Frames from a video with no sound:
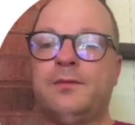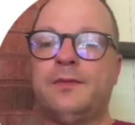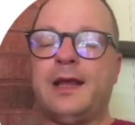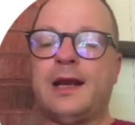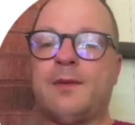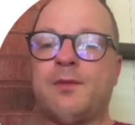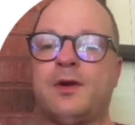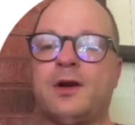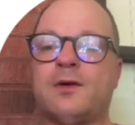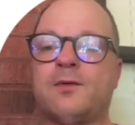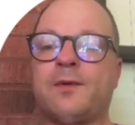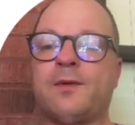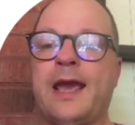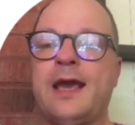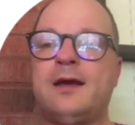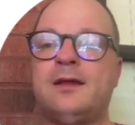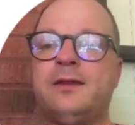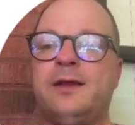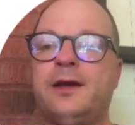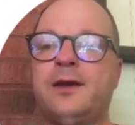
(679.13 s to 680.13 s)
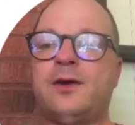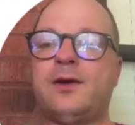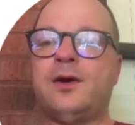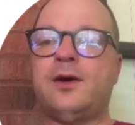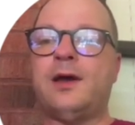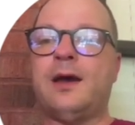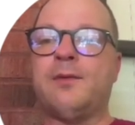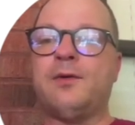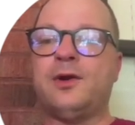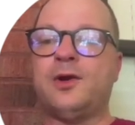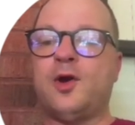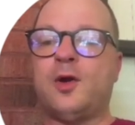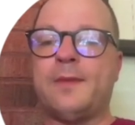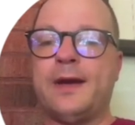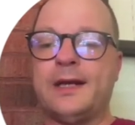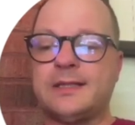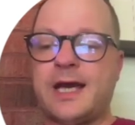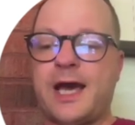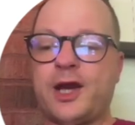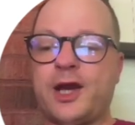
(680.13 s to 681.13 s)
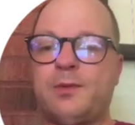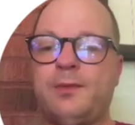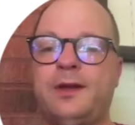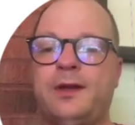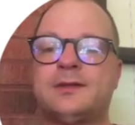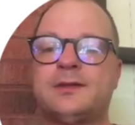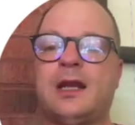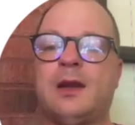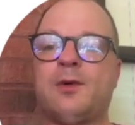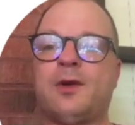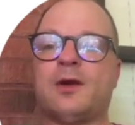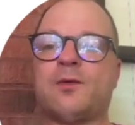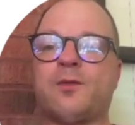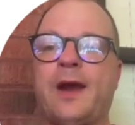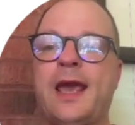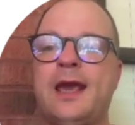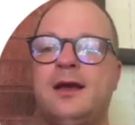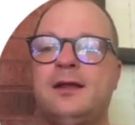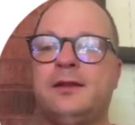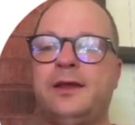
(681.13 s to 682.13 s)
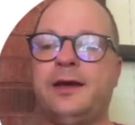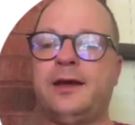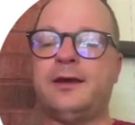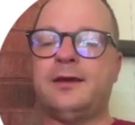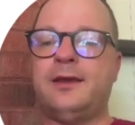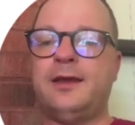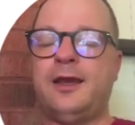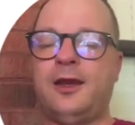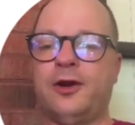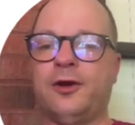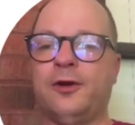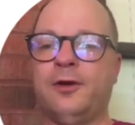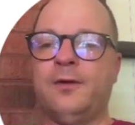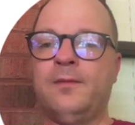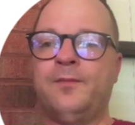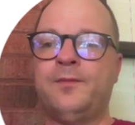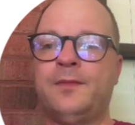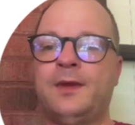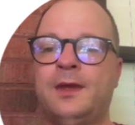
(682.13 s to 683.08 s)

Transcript: And I'm going to right click. I'm going to go to my documents and I'm going to right click here